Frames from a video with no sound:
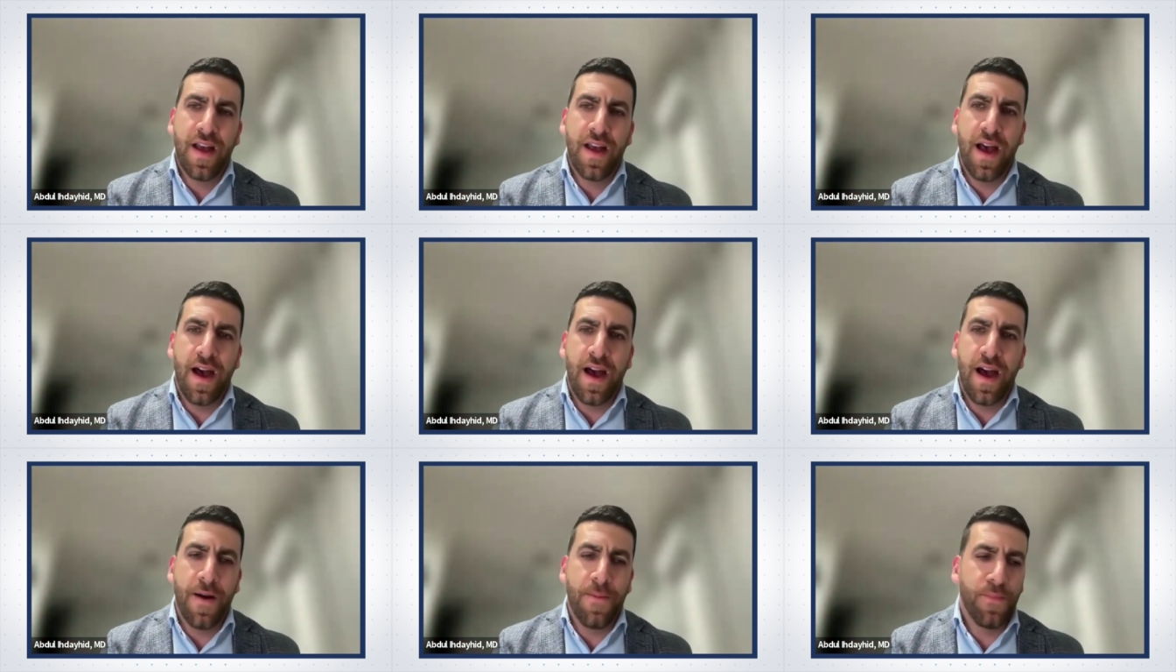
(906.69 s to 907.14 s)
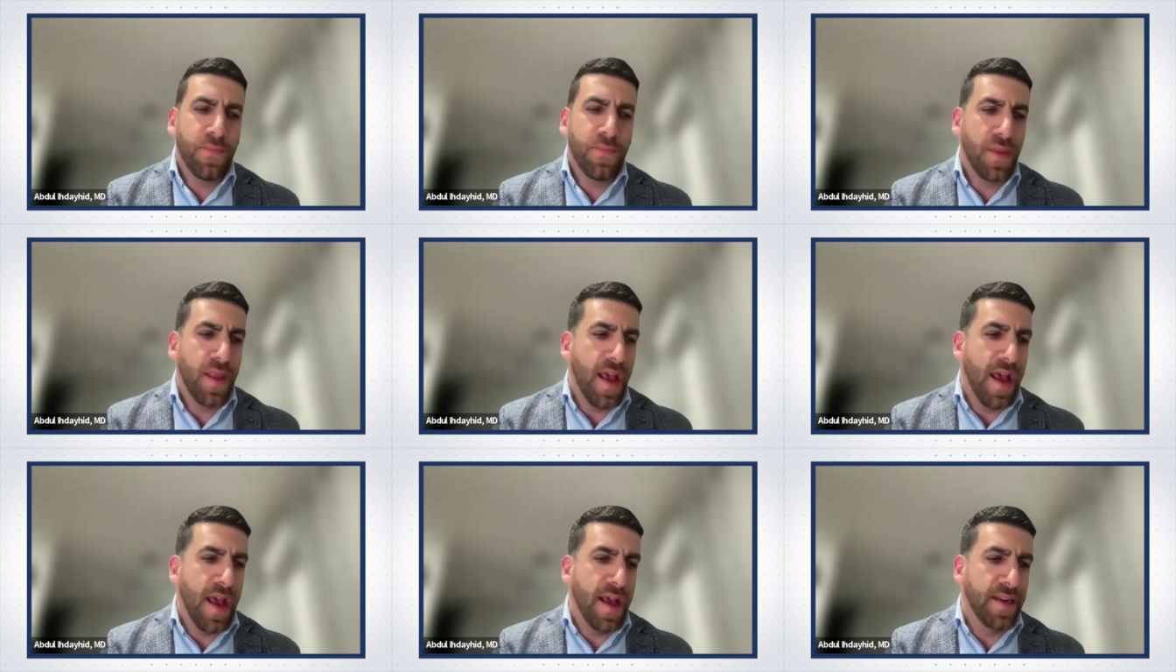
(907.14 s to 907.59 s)

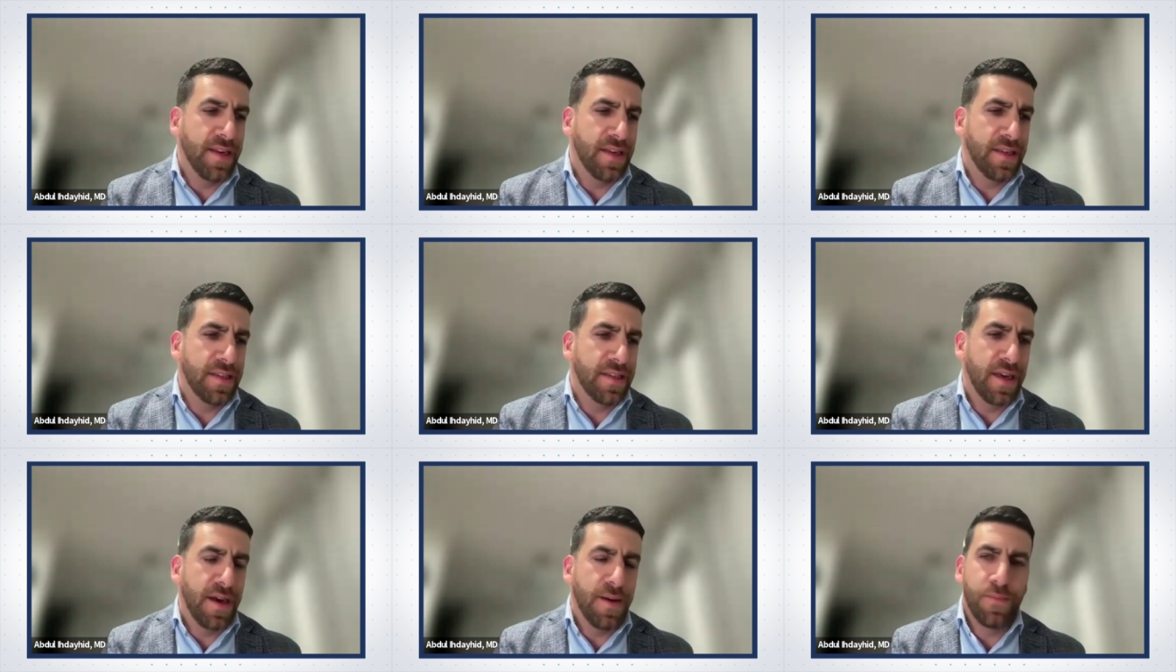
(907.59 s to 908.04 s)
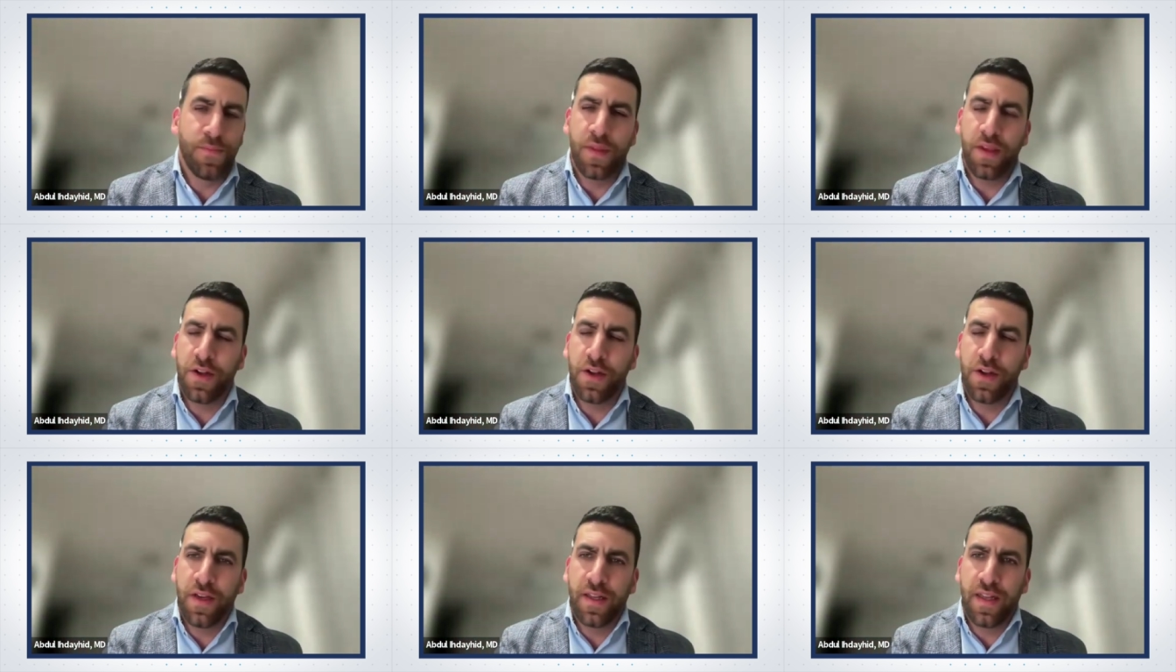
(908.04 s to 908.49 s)

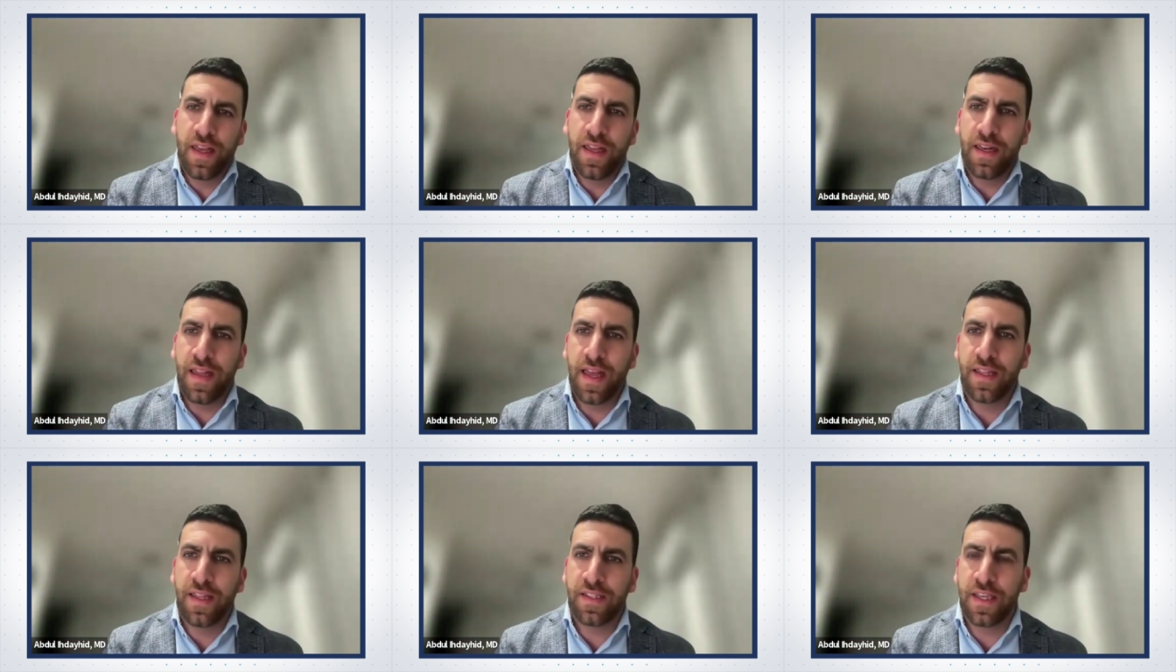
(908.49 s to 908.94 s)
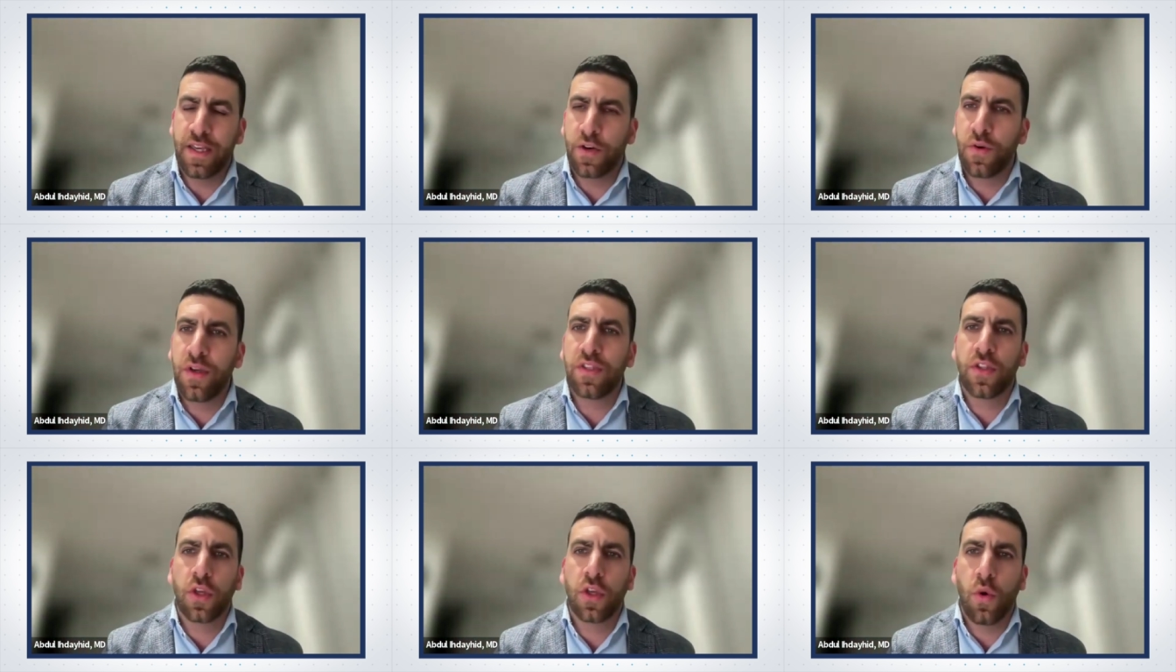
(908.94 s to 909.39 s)
It's
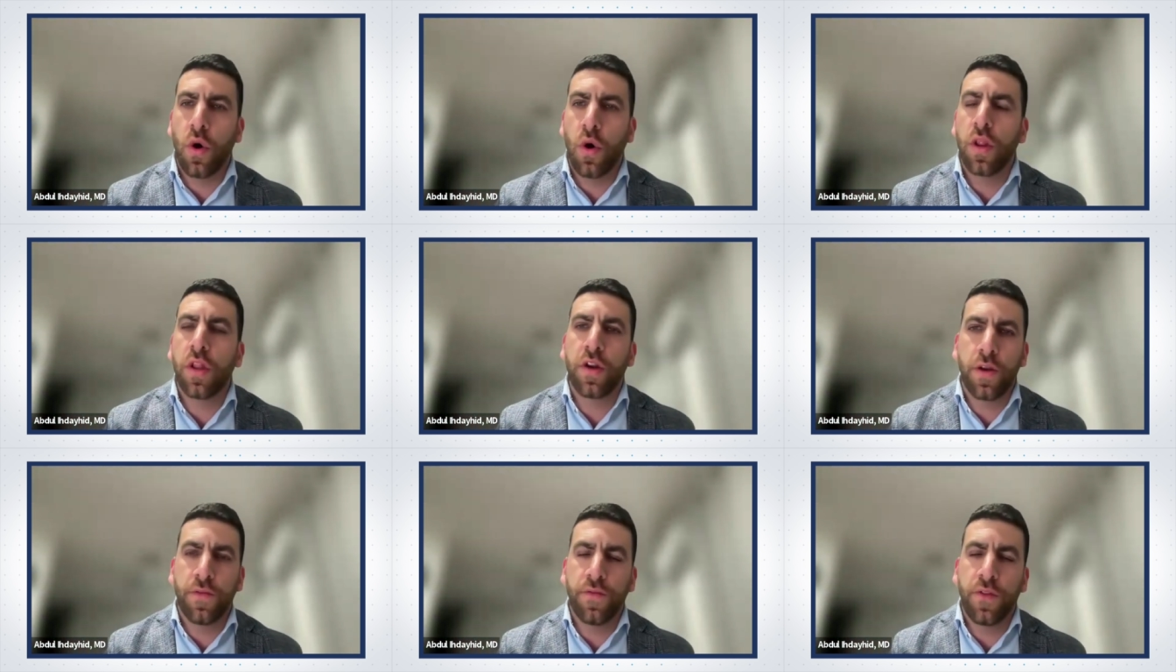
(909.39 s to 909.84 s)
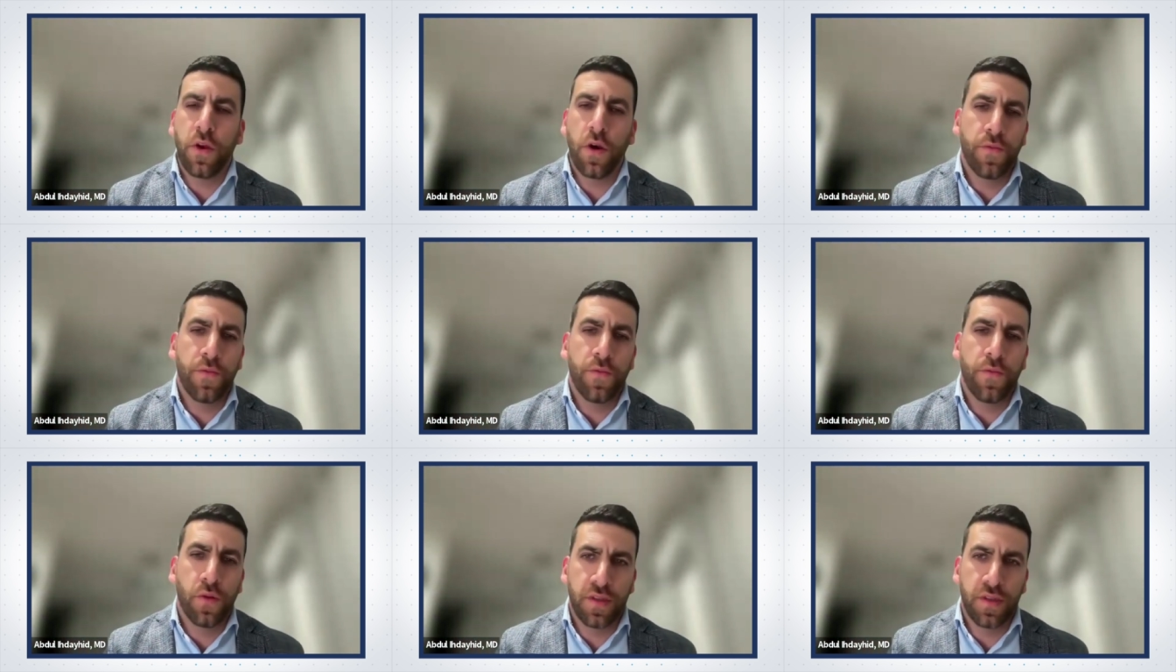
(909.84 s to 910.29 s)
increased the quality of the
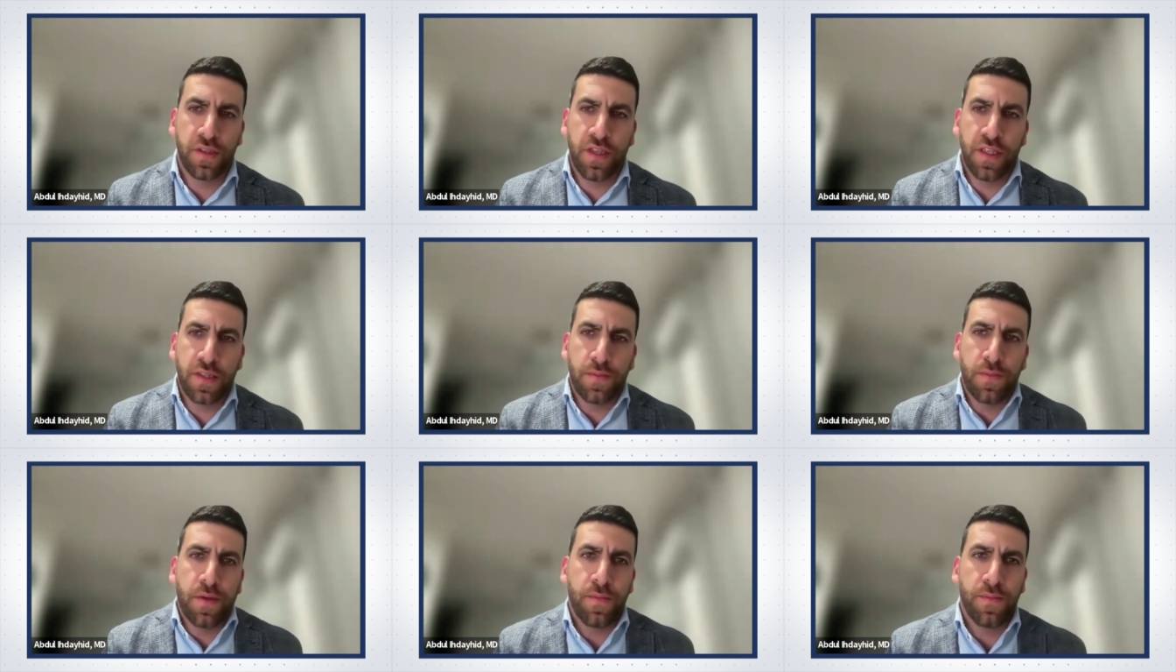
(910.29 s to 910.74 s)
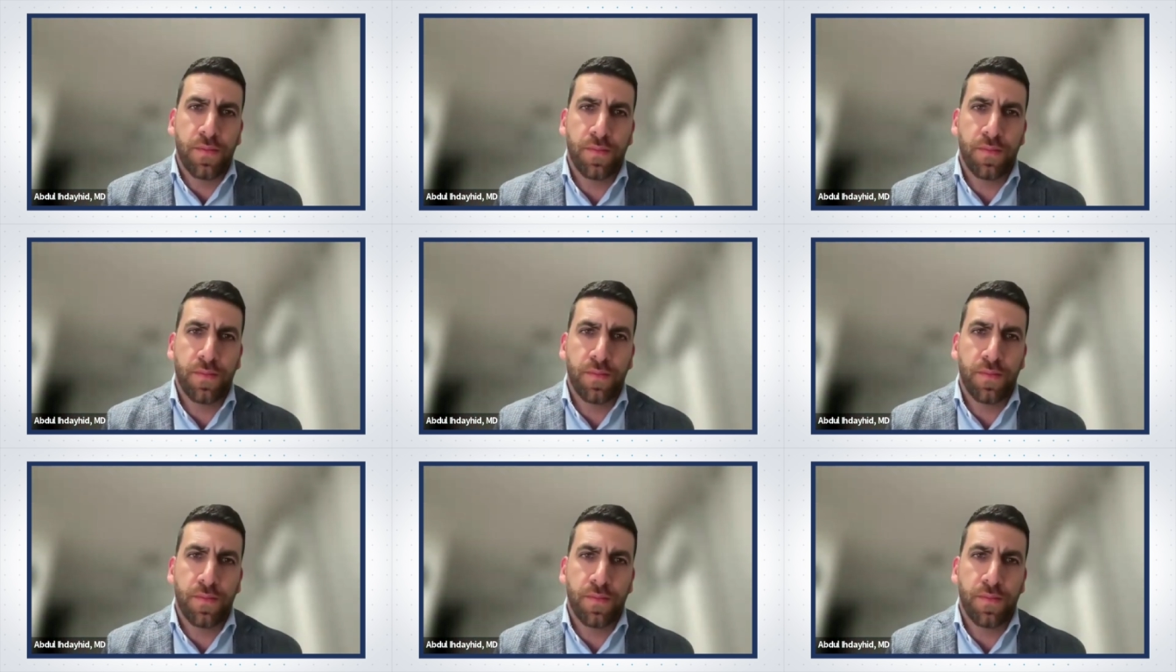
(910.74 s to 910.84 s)
overall assessment.